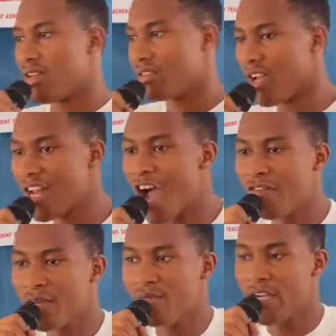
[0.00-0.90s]
That
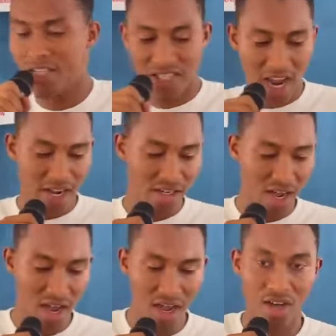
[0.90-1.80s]
having been said,
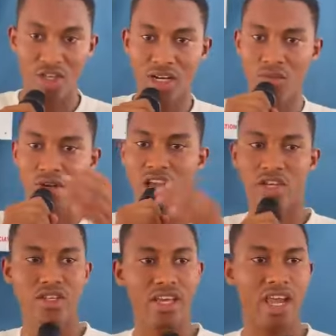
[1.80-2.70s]
honorable
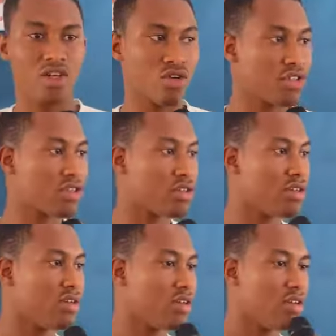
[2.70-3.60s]
adjudicators,
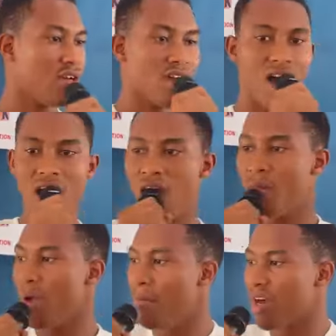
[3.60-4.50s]

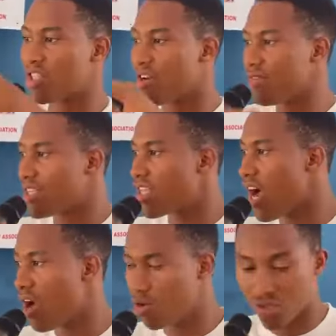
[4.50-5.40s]
members of this
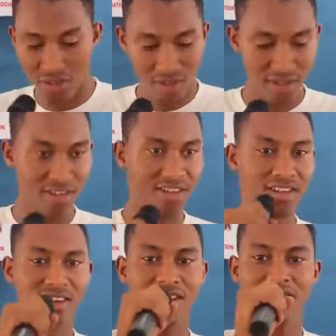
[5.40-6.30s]
house,
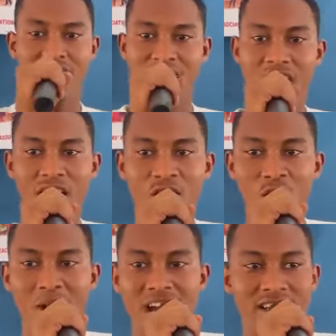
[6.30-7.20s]
I
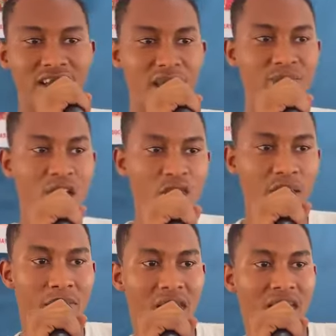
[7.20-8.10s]
go by the name
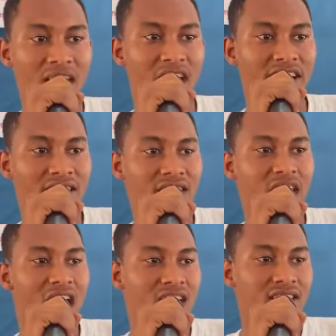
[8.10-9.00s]
Daudaba, and
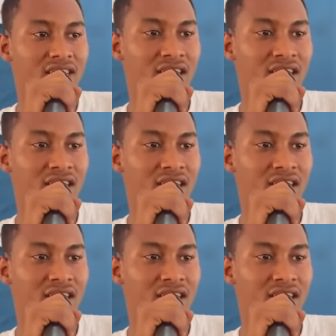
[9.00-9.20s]
as